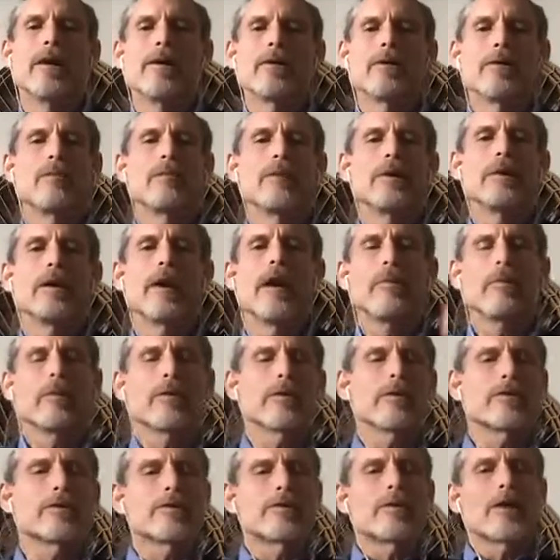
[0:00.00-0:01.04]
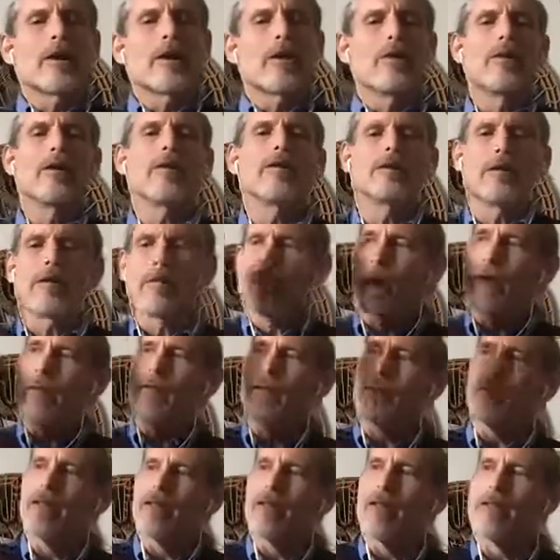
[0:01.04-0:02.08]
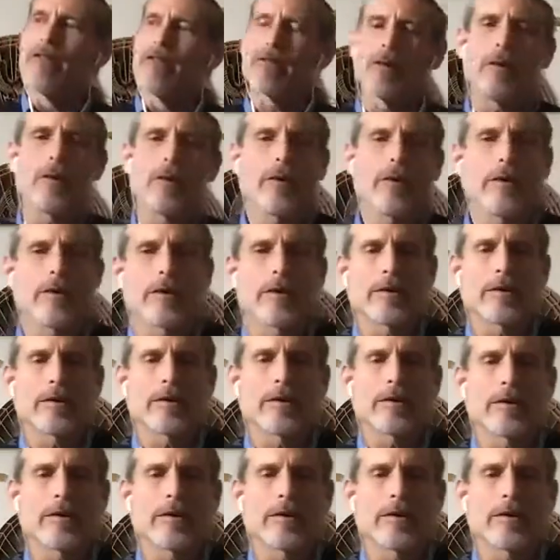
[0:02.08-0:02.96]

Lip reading: to be able to stick with it, rather than to throw in the